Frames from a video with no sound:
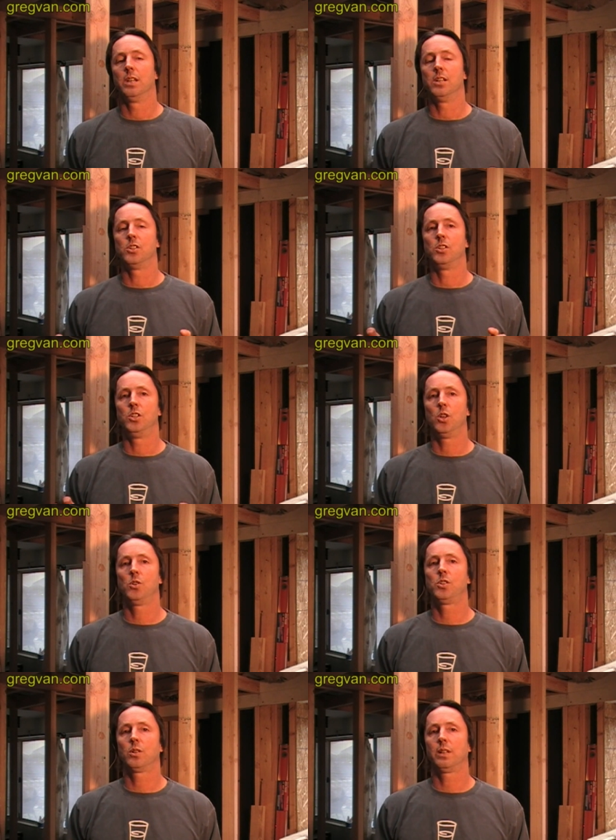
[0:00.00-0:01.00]
is
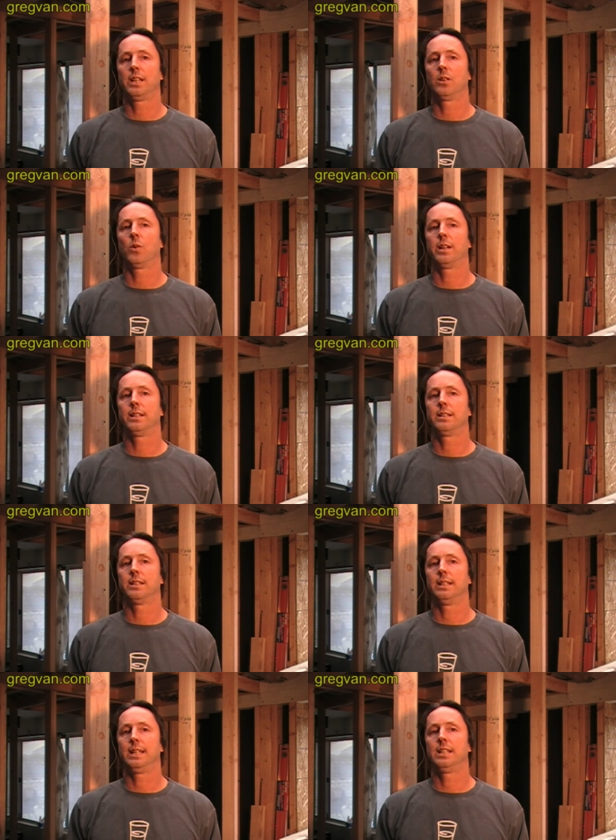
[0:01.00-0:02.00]
usually going
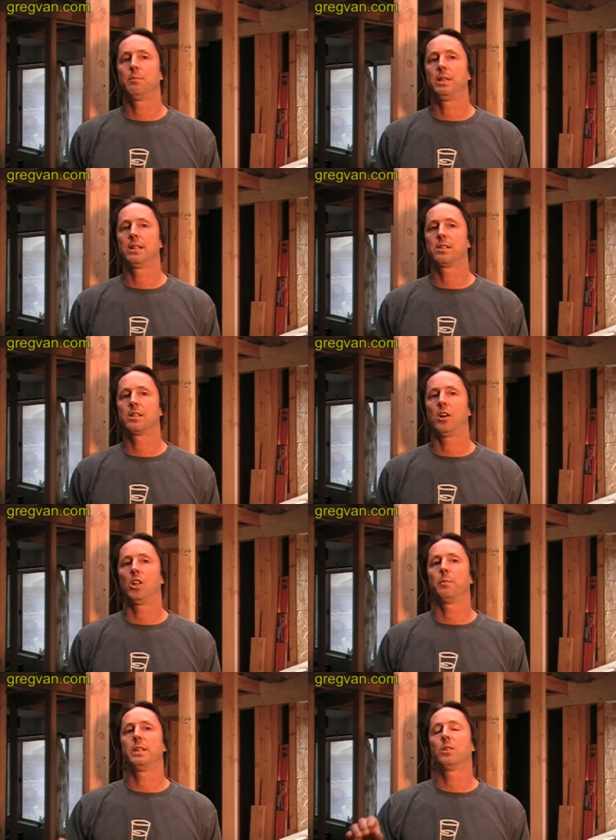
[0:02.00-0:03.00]
to need to be
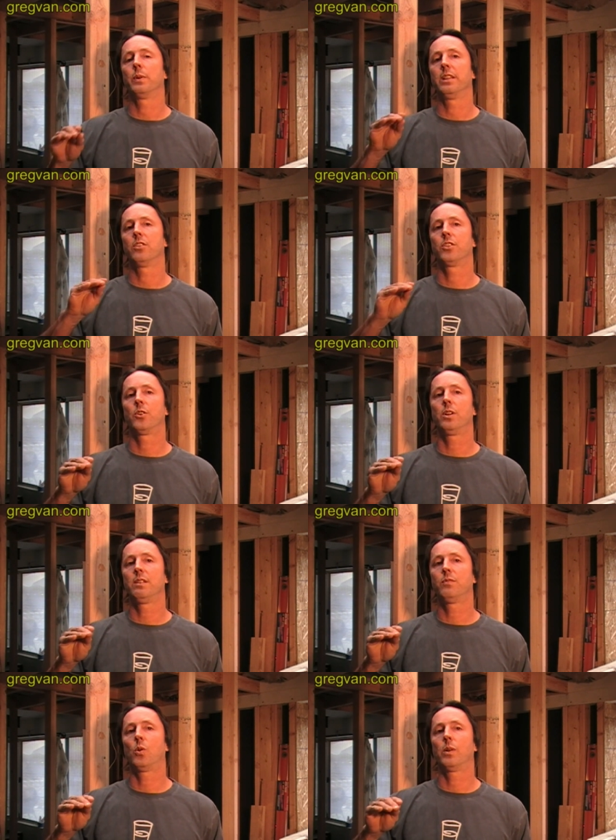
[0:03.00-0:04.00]
installed between
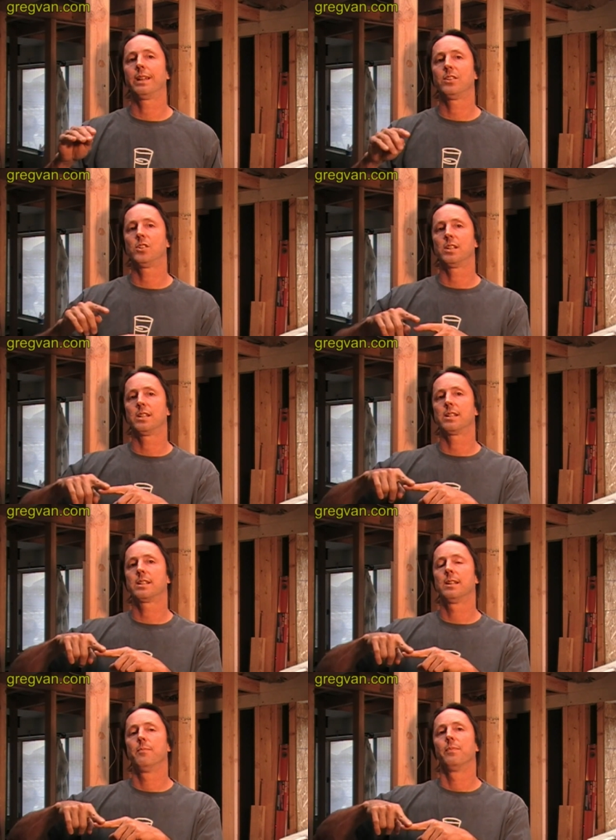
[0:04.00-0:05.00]
thirty-four inches